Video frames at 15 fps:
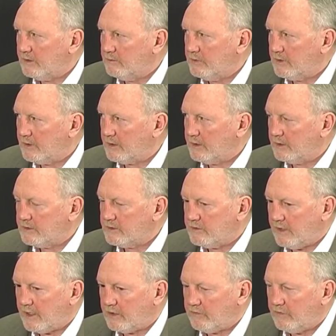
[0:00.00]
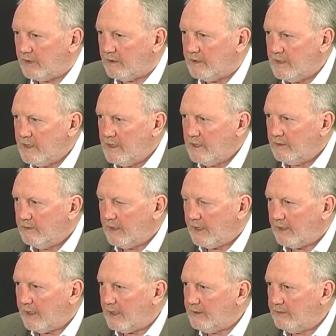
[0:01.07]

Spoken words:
in the book on Stratosphere, that I